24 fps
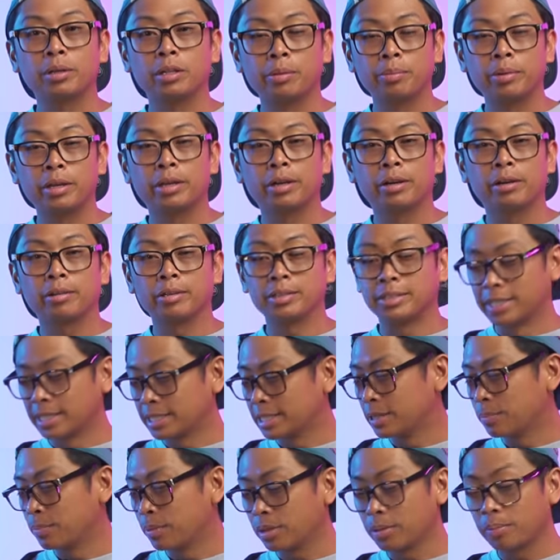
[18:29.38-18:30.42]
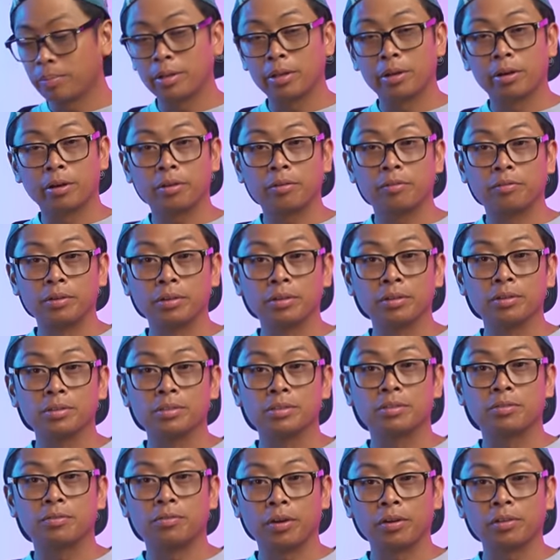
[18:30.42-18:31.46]
millimeter and 16 millimeter
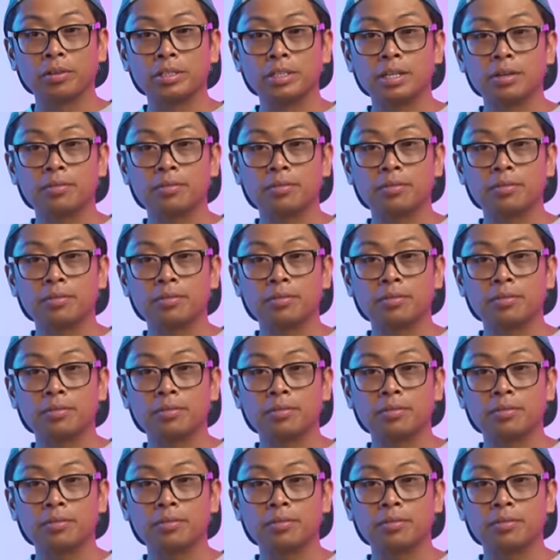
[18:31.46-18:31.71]
feels fairly